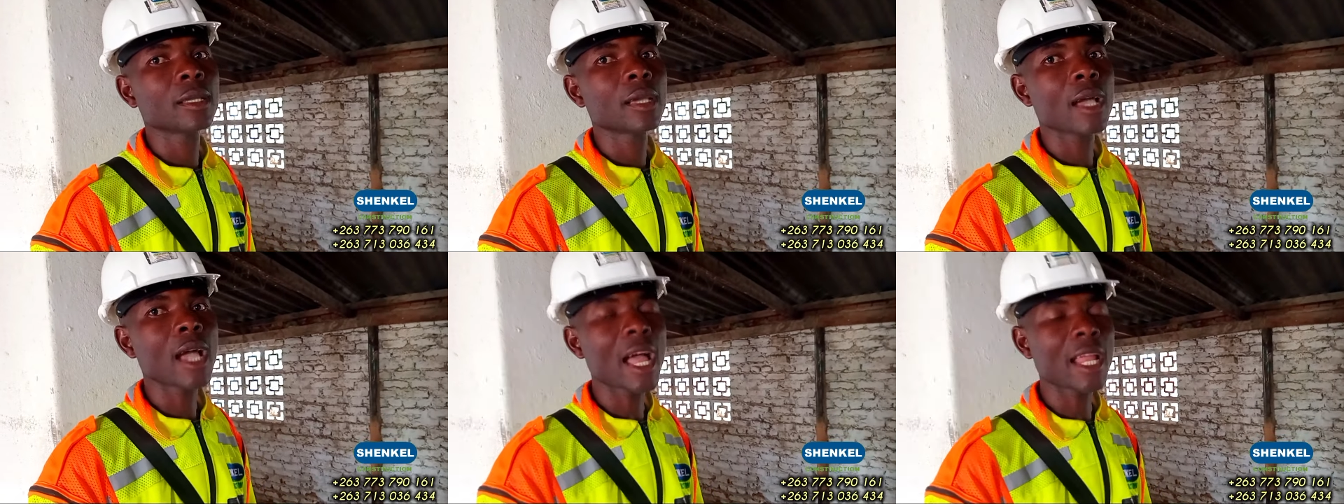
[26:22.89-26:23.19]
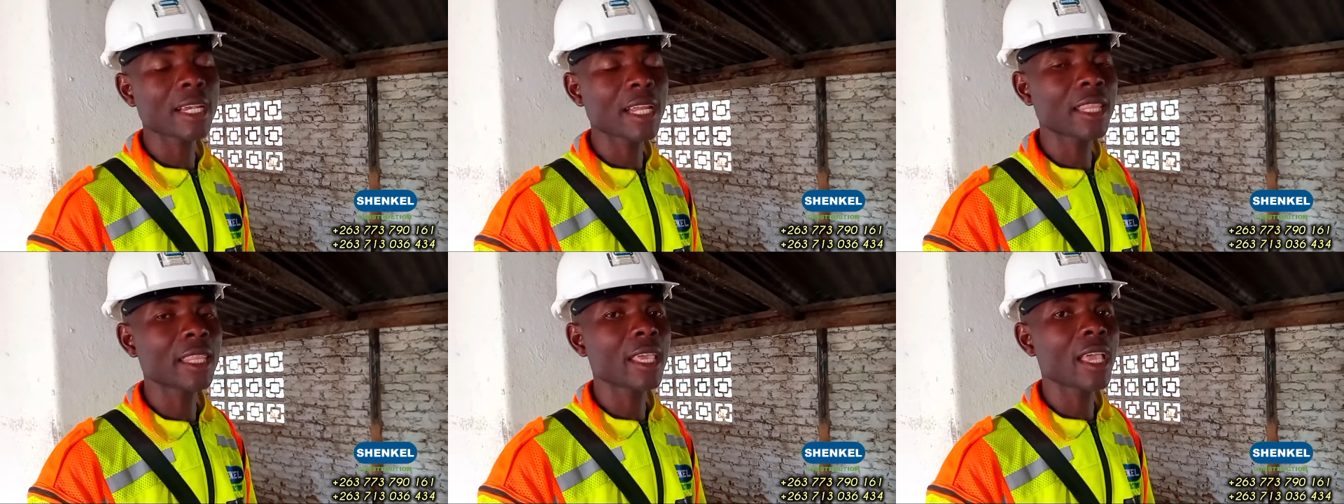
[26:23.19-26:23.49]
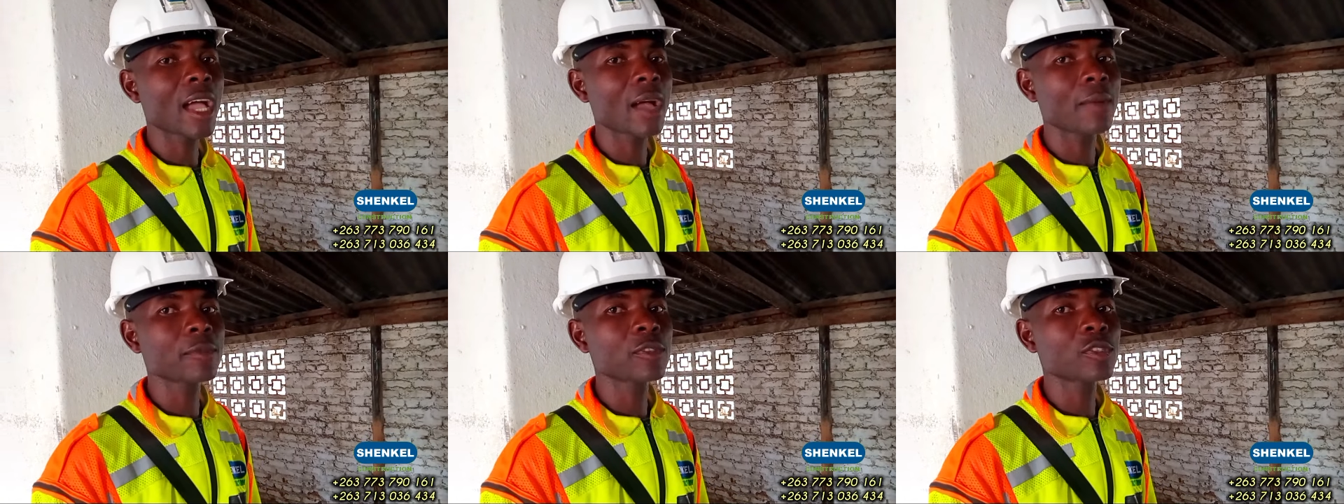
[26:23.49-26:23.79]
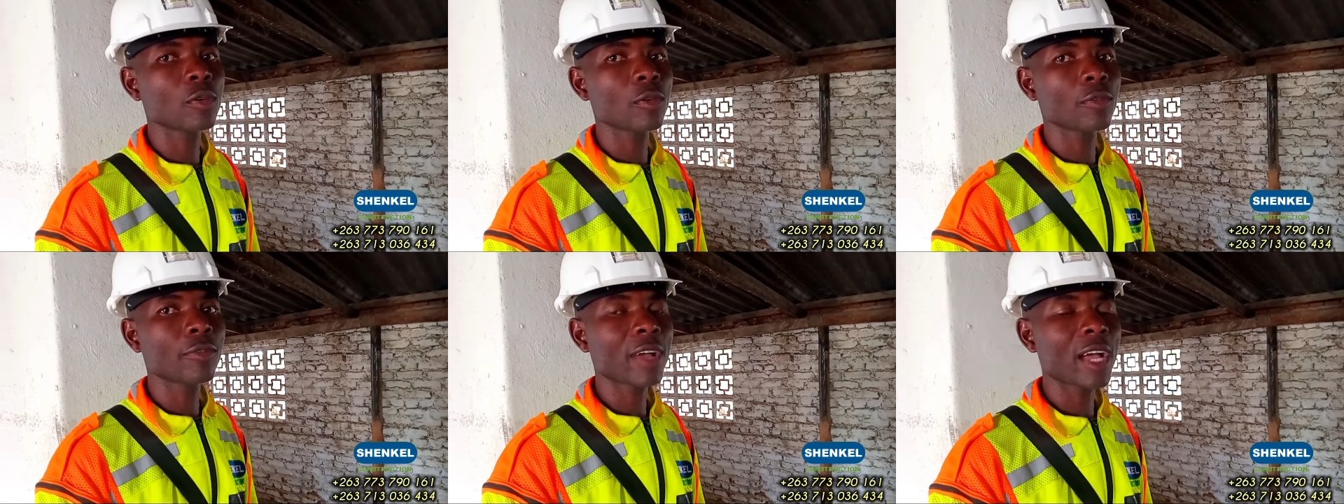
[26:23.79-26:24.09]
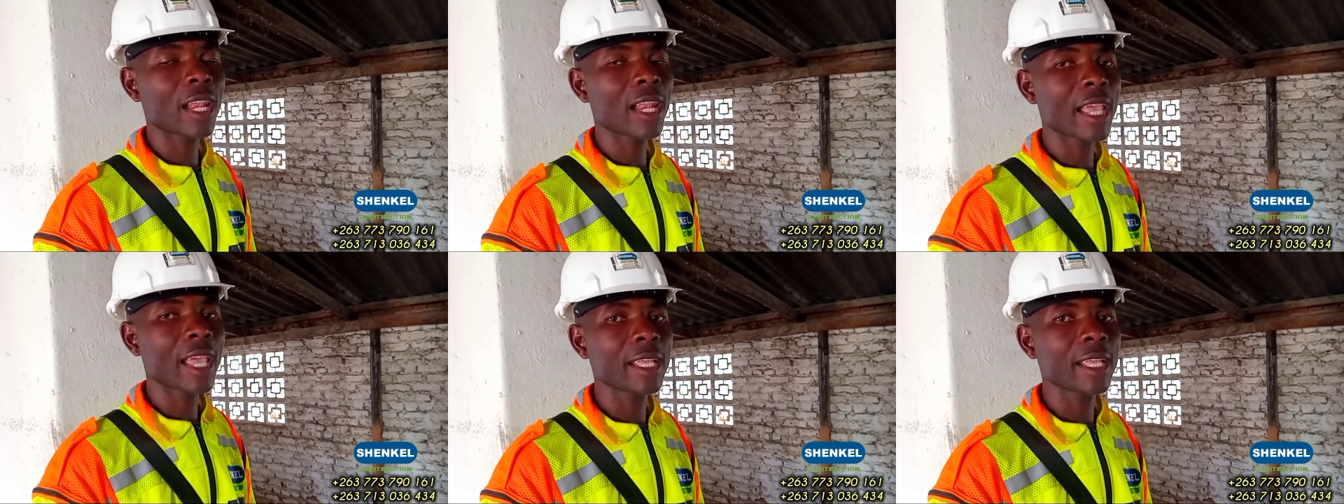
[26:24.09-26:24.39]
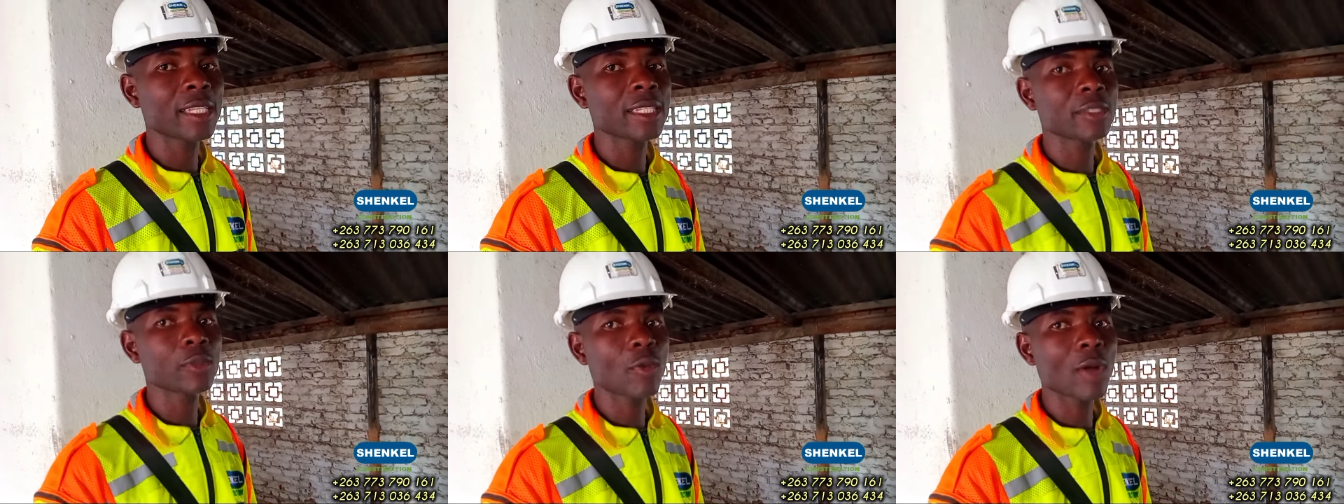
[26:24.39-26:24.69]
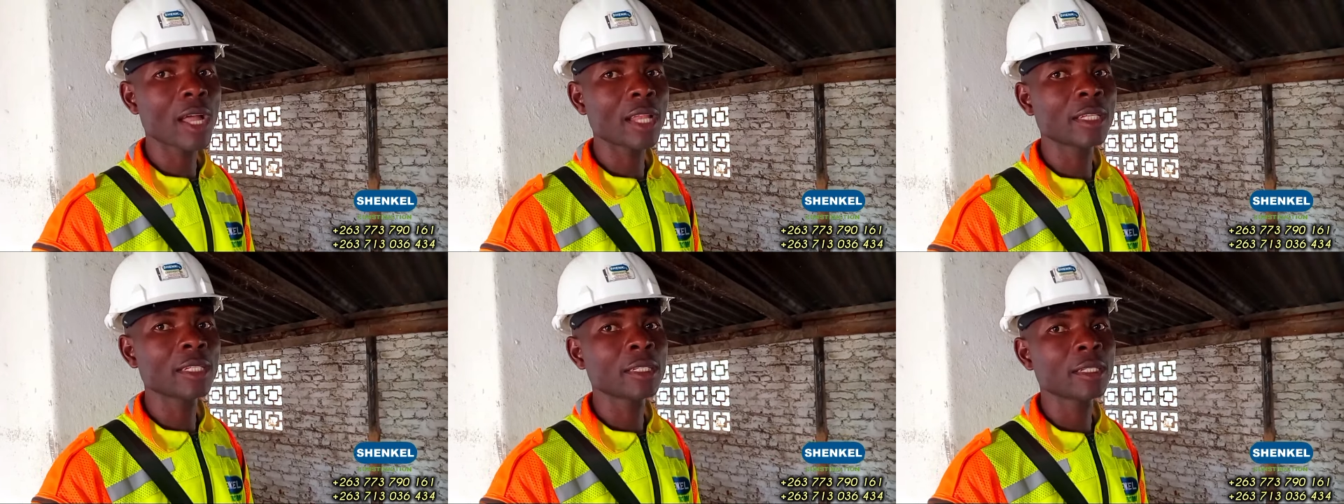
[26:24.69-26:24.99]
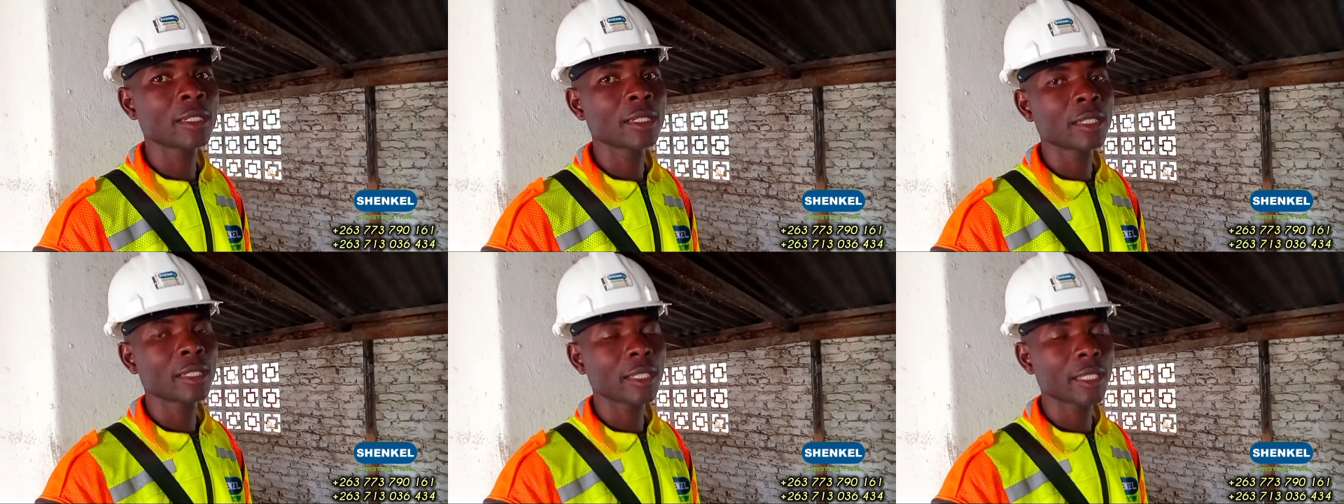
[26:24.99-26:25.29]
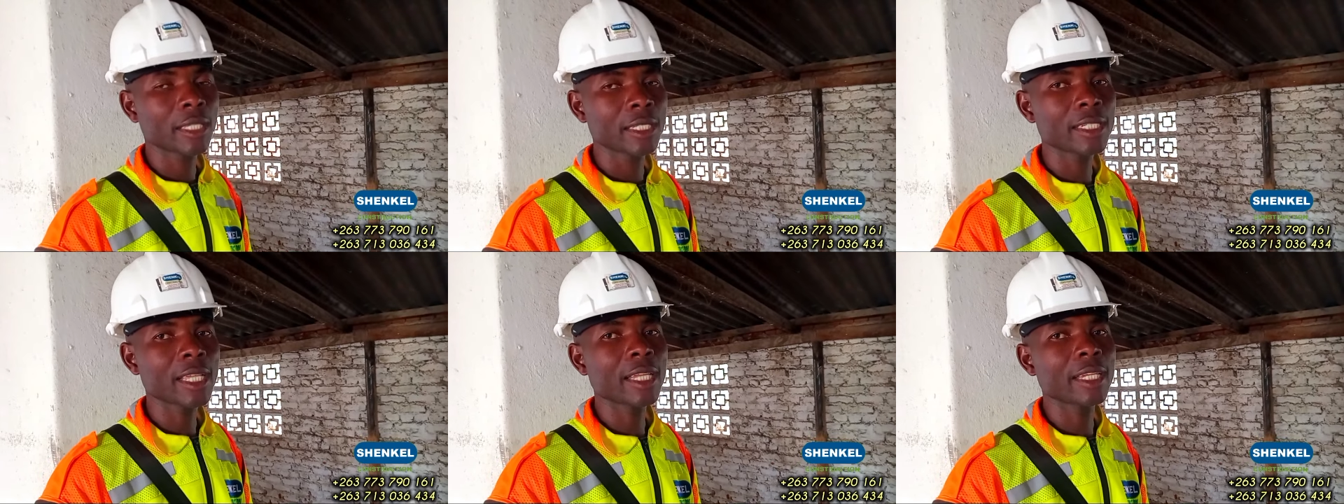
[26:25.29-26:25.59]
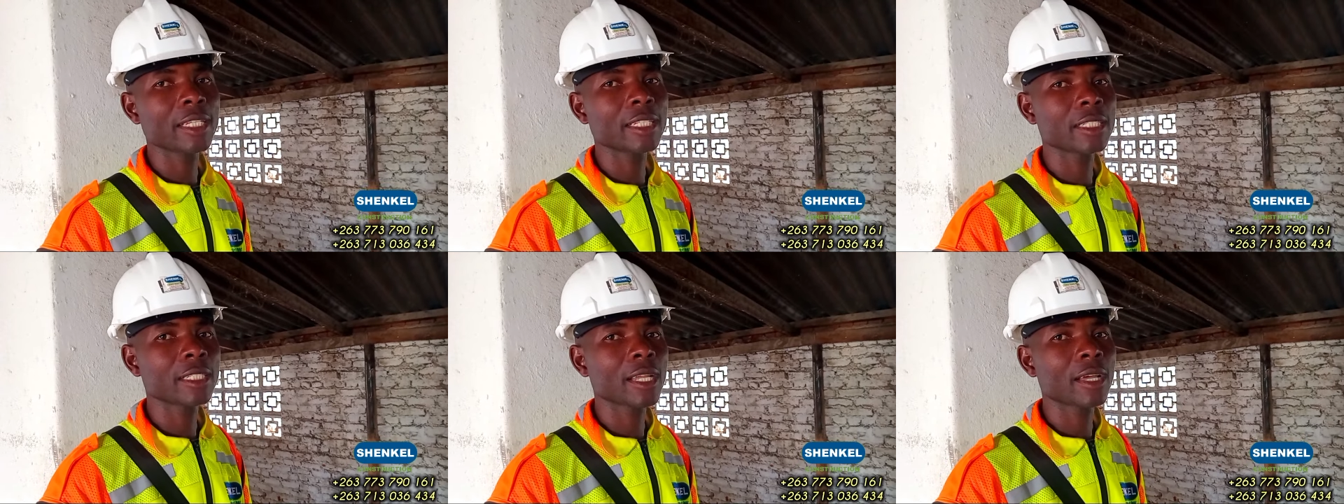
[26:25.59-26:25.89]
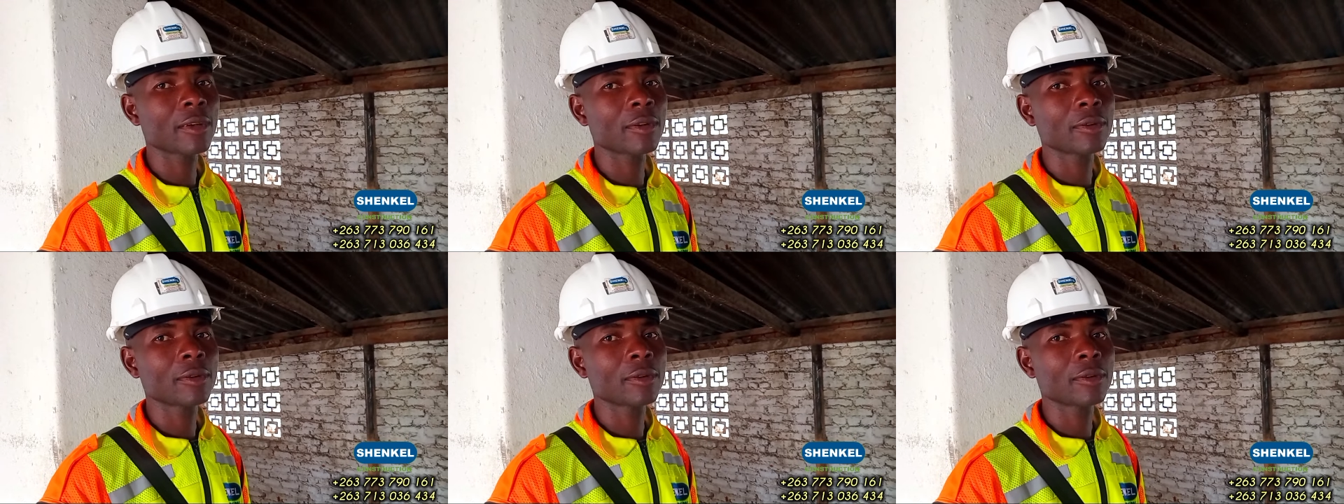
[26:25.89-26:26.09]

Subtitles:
under the arms of Alliance One International.